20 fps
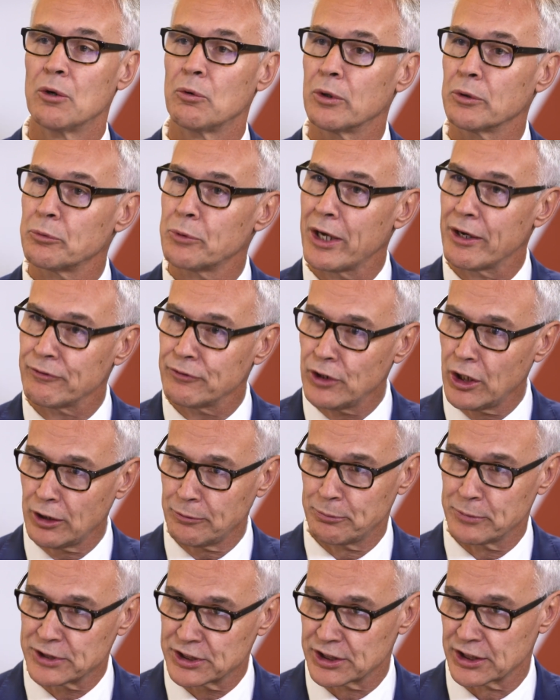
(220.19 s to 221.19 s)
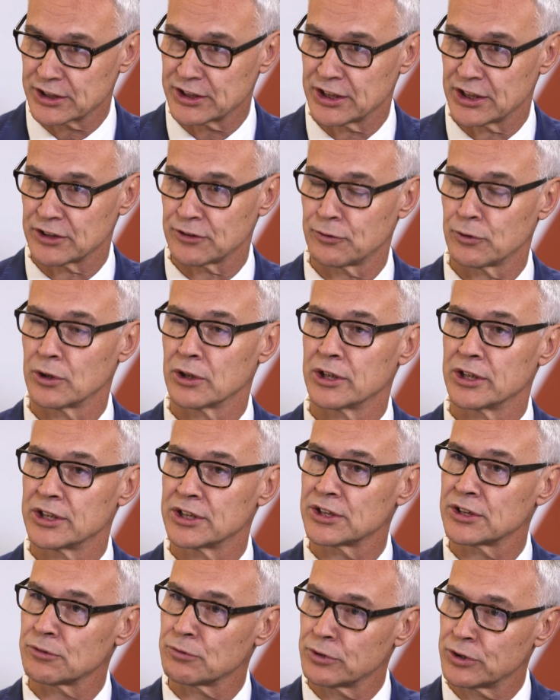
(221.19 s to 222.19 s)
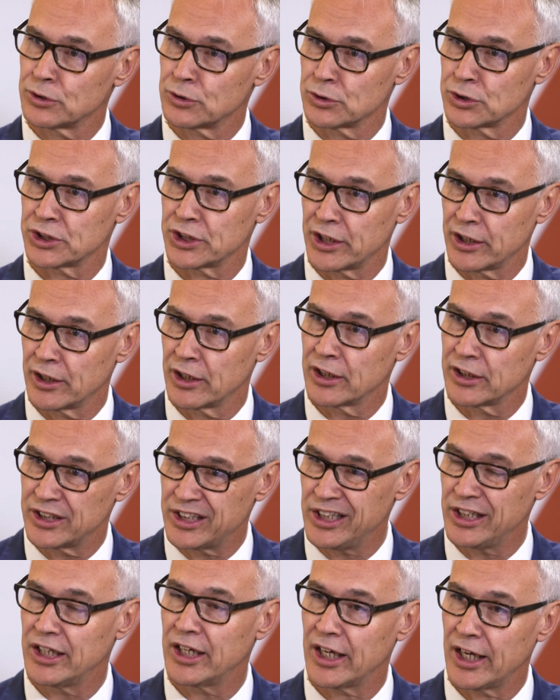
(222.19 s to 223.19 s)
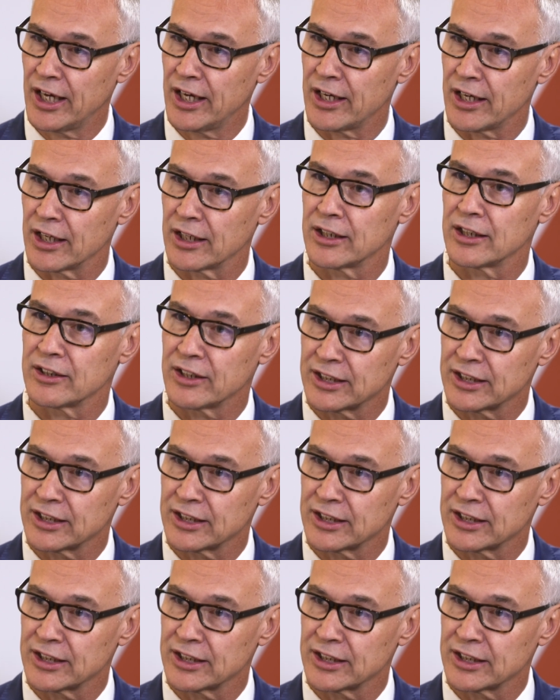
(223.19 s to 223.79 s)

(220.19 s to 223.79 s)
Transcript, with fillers: What we have not been successful is reducing DKA, and